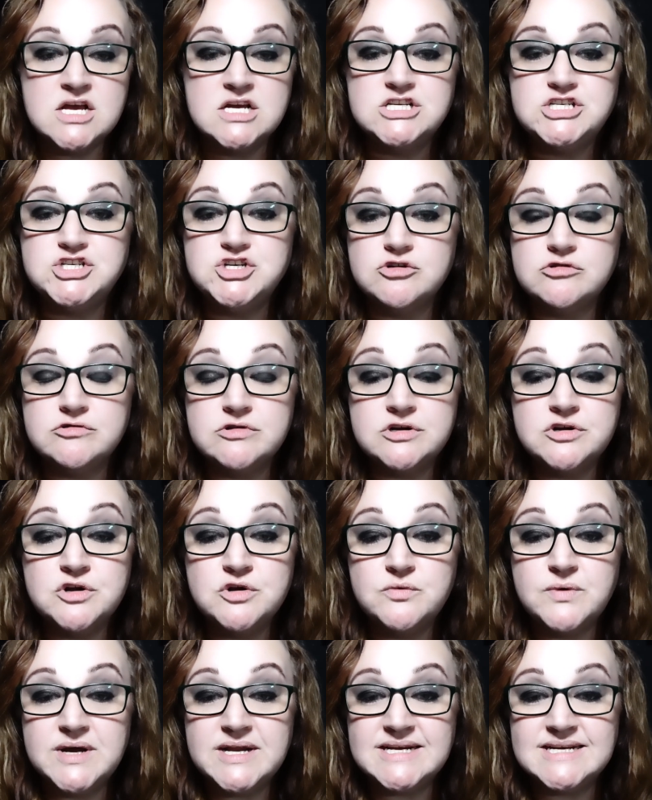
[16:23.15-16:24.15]
Children who
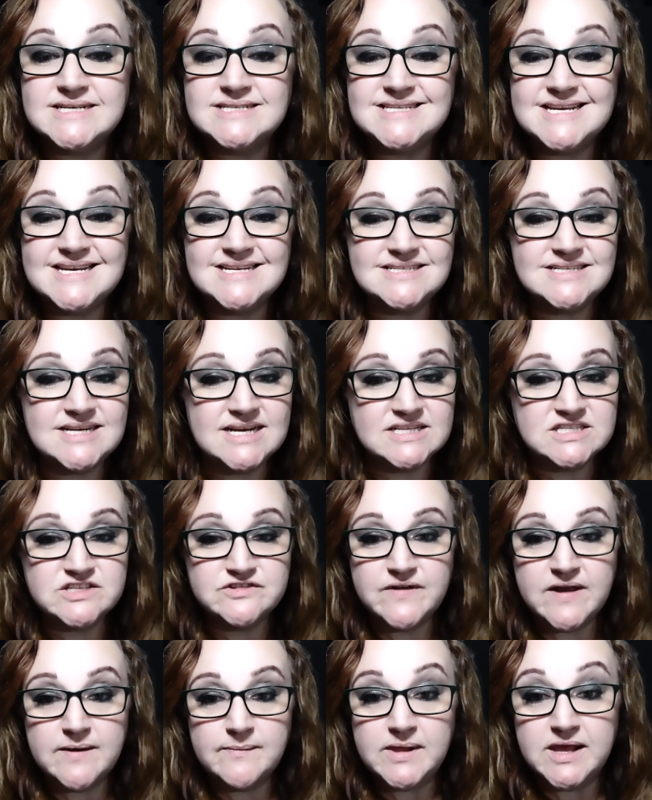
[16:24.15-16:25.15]
witness intense
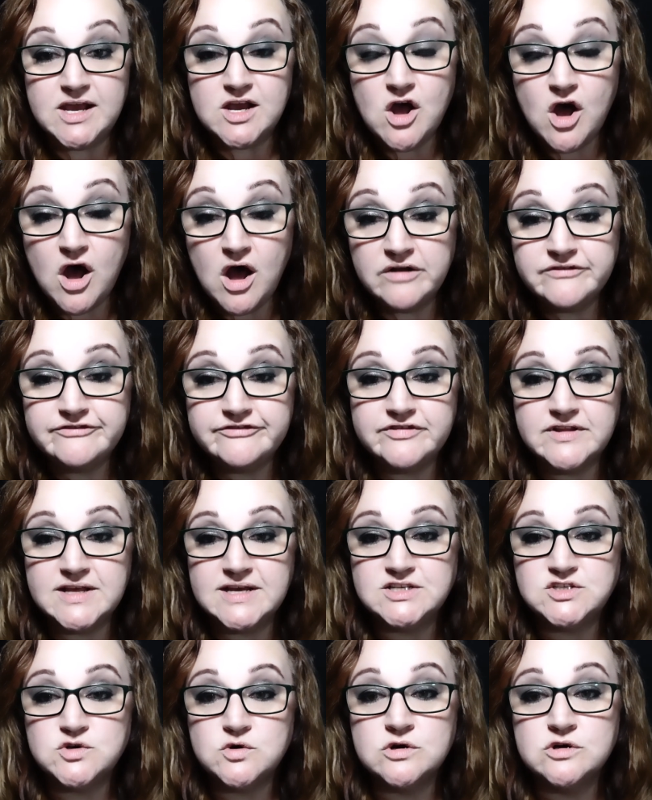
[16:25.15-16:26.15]
family
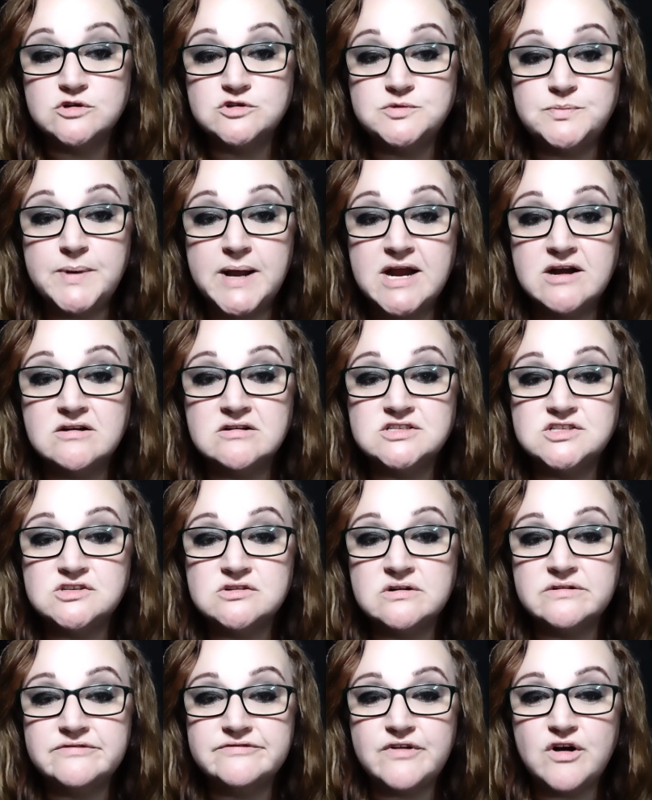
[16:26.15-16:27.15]
conflict or whose parents
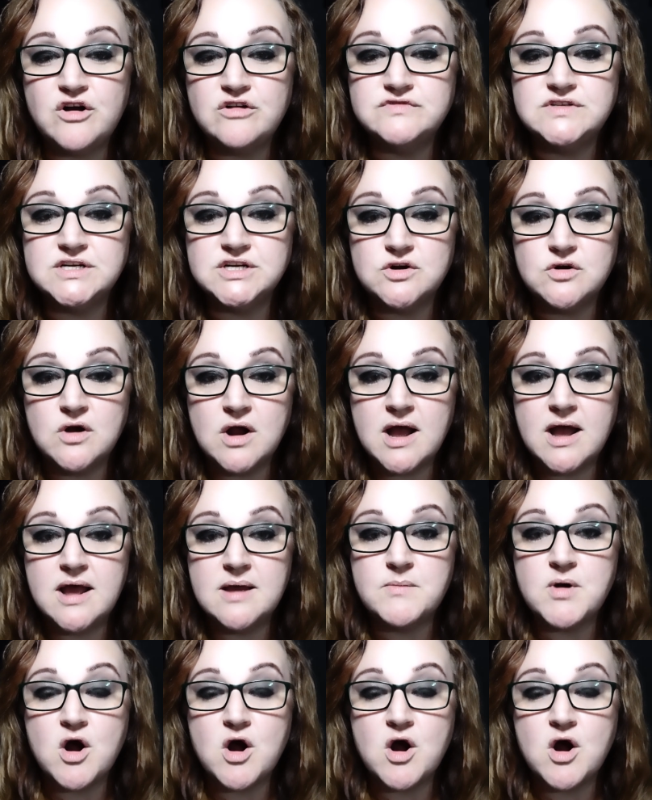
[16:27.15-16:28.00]
are involved in crime